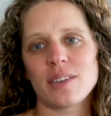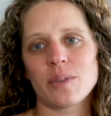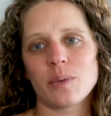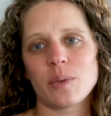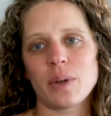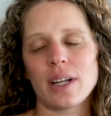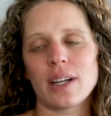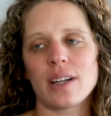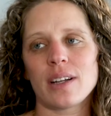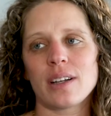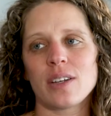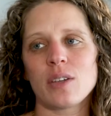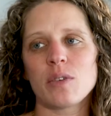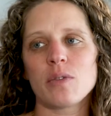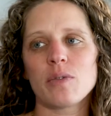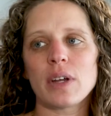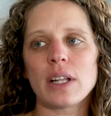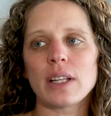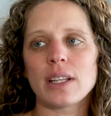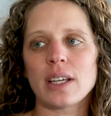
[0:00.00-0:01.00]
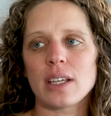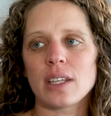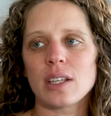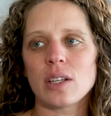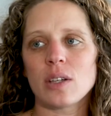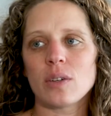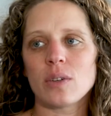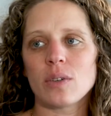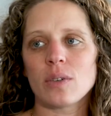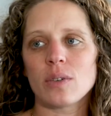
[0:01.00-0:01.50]
where you felt like
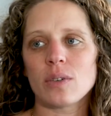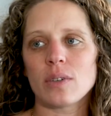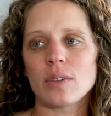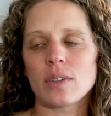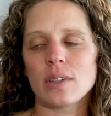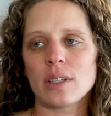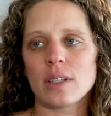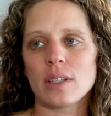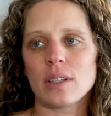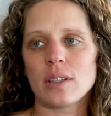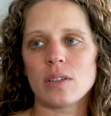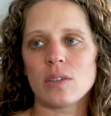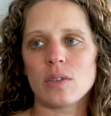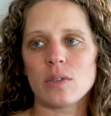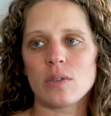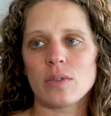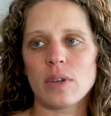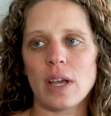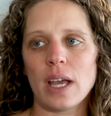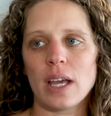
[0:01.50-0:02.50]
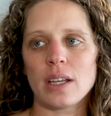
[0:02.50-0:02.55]
you've